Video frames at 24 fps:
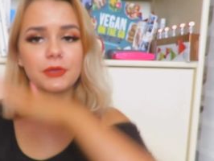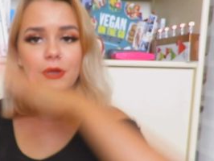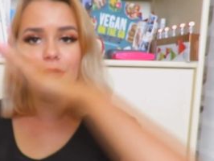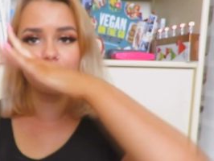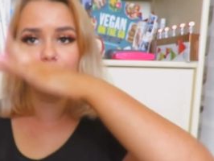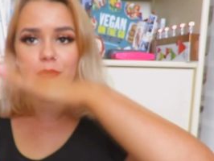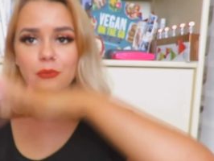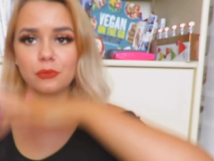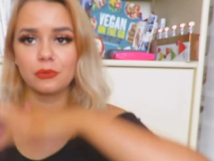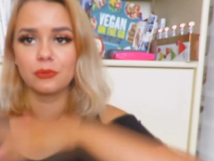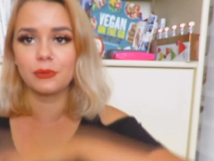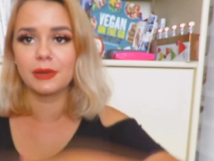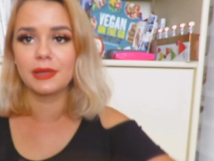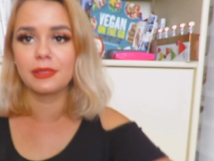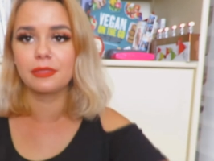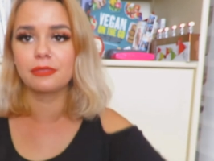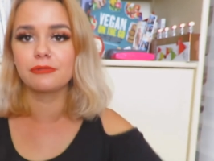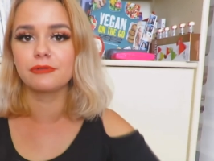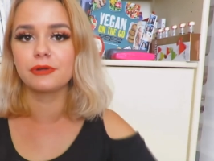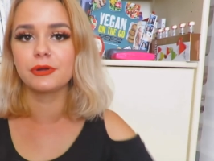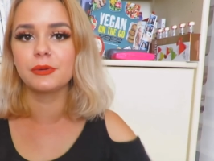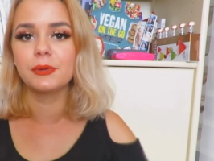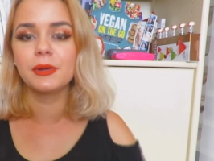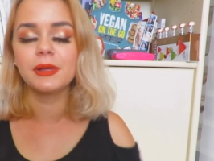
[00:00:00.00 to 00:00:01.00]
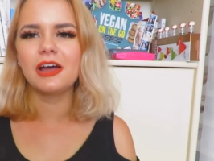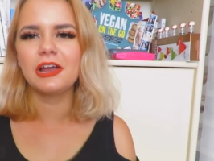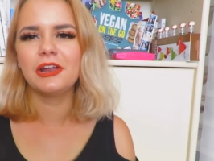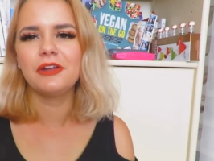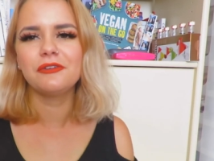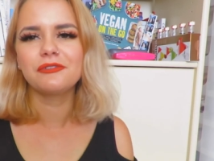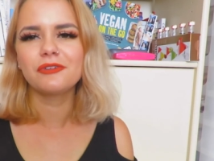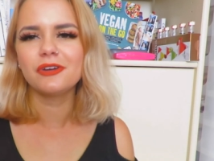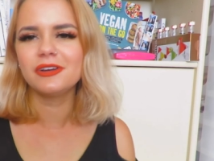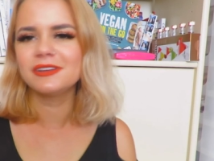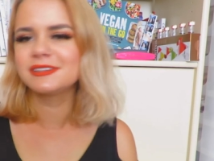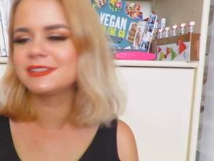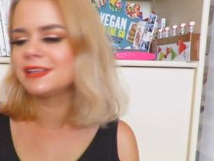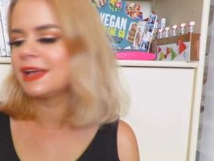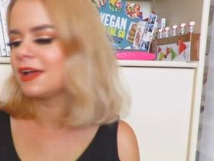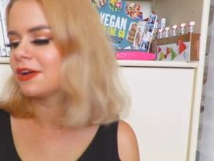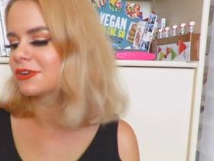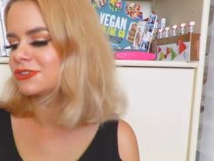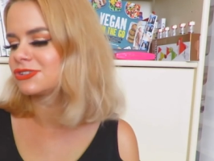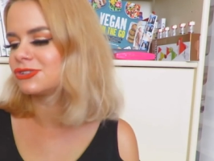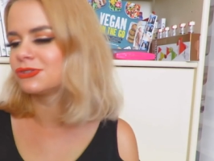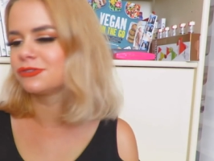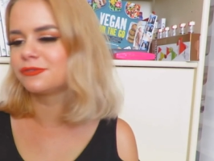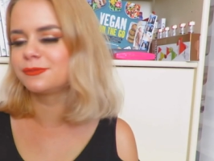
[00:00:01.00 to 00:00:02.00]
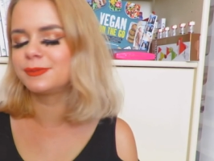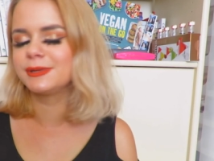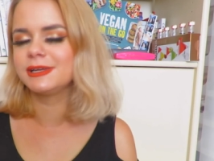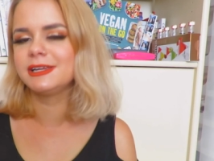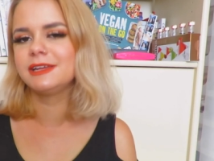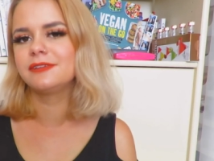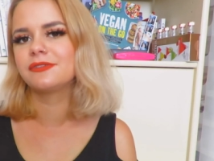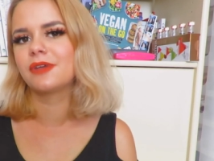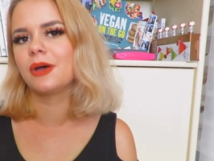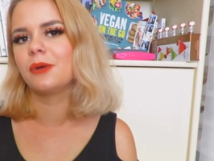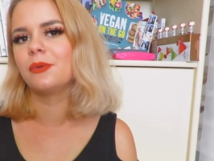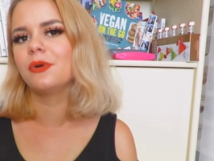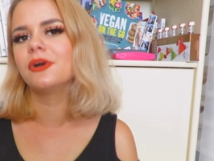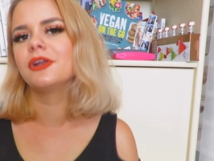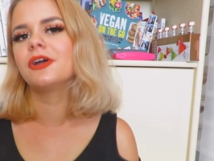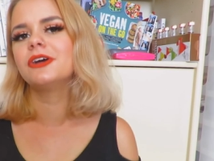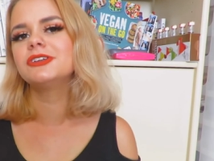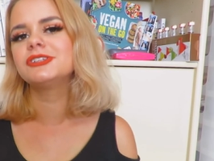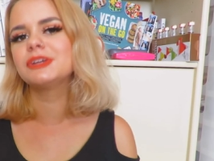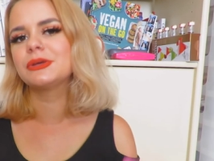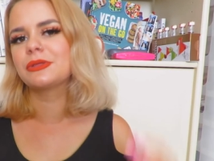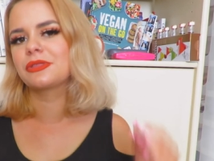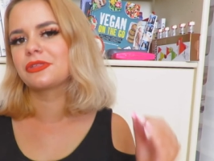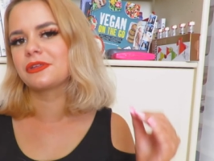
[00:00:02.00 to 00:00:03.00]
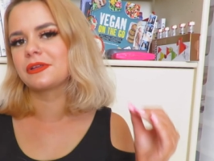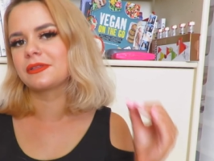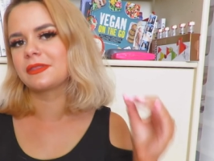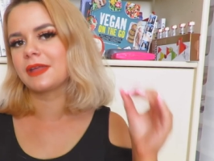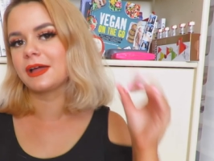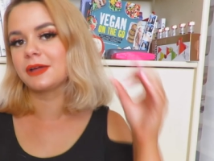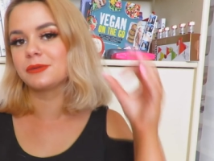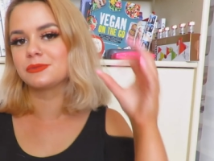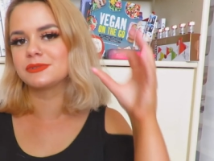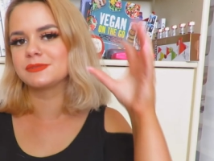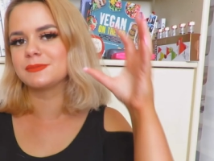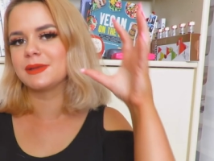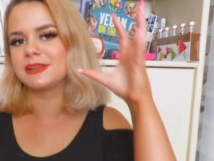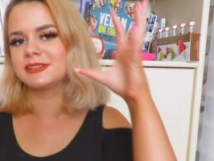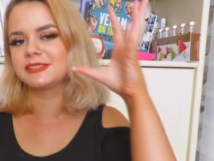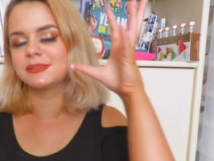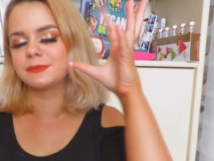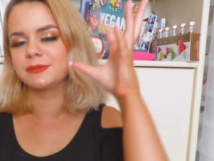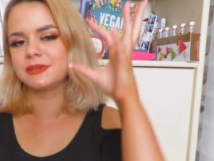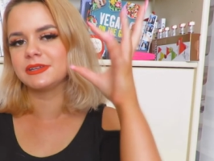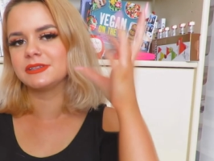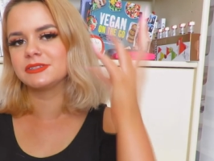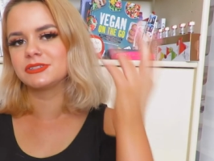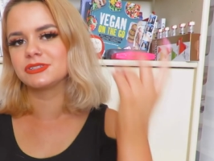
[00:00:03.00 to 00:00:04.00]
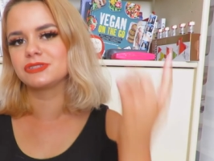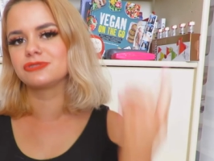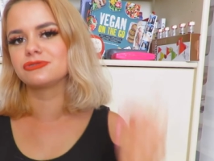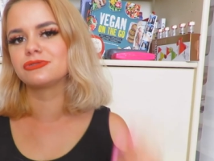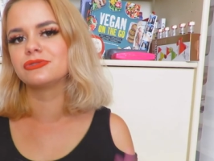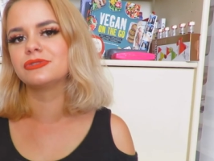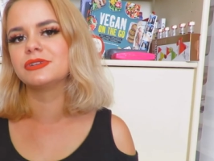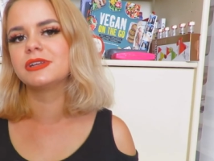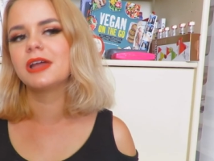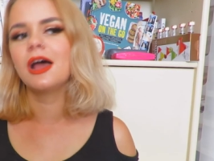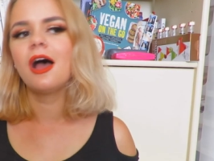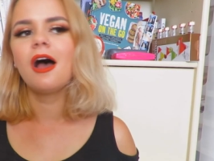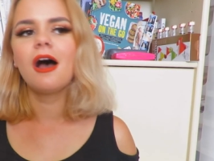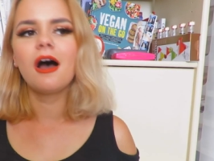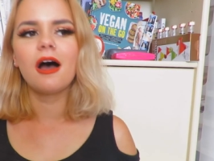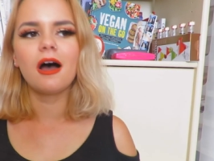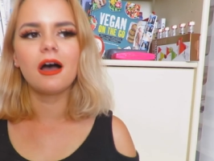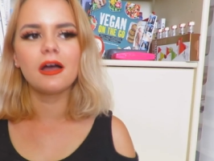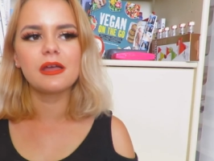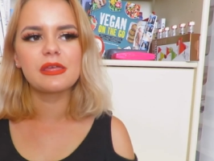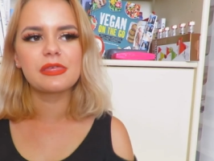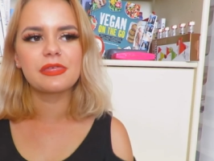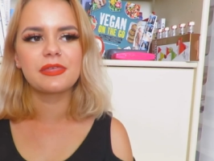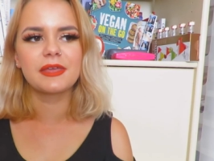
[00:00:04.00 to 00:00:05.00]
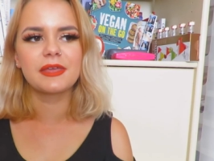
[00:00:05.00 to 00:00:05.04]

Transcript: go all the way through, and I've got to say I sort of believe that one. I don't think that it was meant to be destroyed. I